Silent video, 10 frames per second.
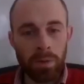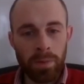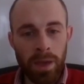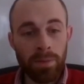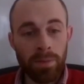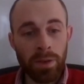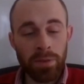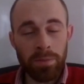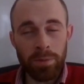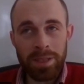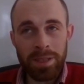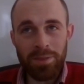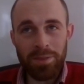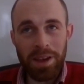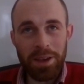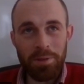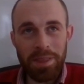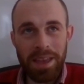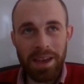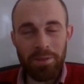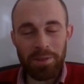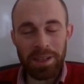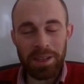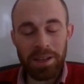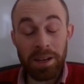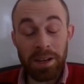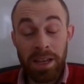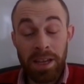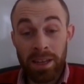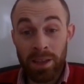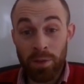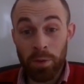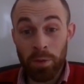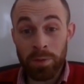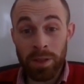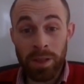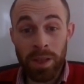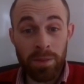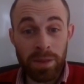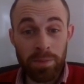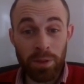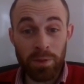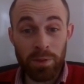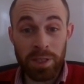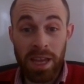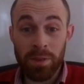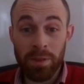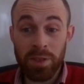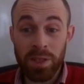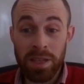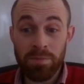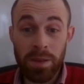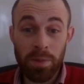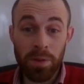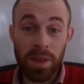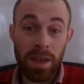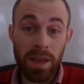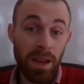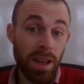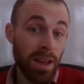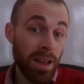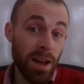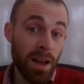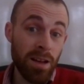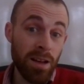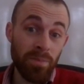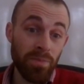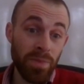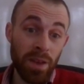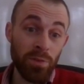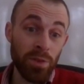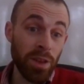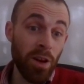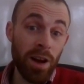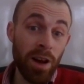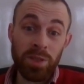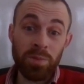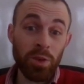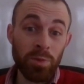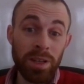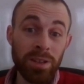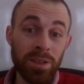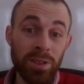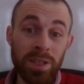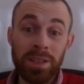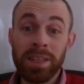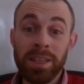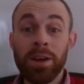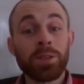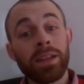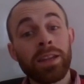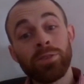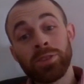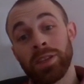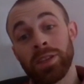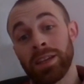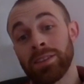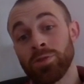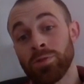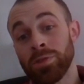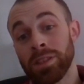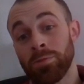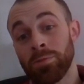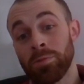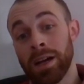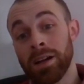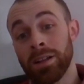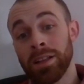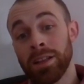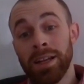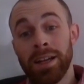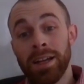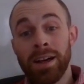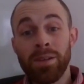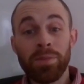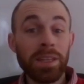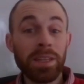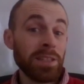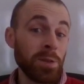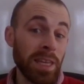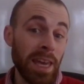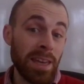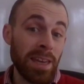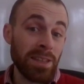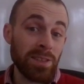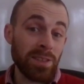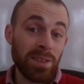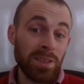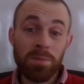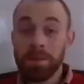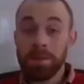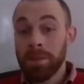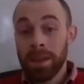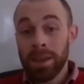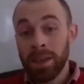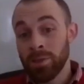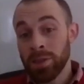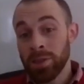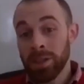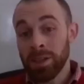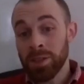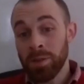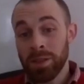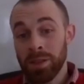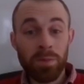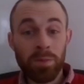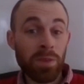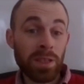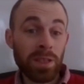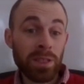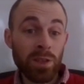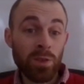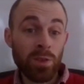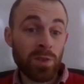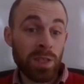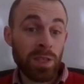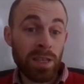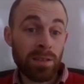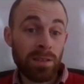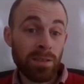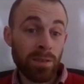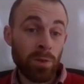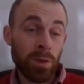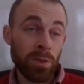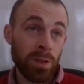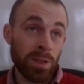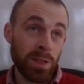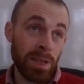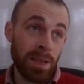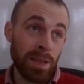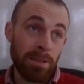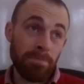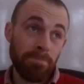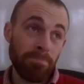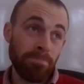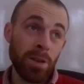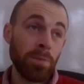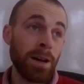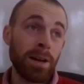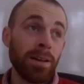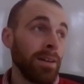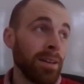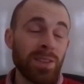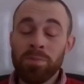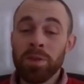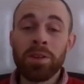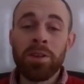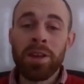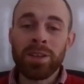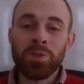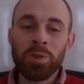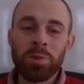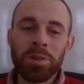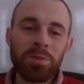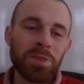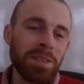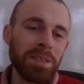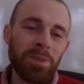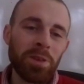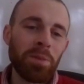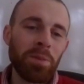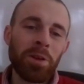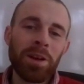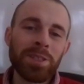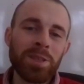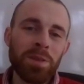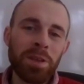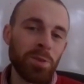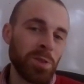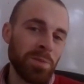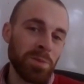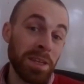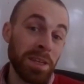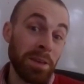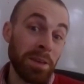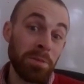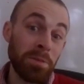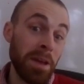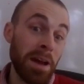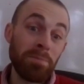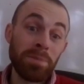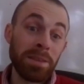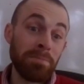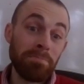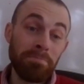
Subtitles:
Yeah, definitely. We see the value in that over here. Now, you've worked with a lot of people over time, and you've seen people that they have really awesome careers, and on the outside, it looks like they're doing really well. But that's not always the case. I mean, can you tell us about some of the things that you've seen, whether it's like, I think it's like the millionaire next door where you come across somebody who seems like they would not be,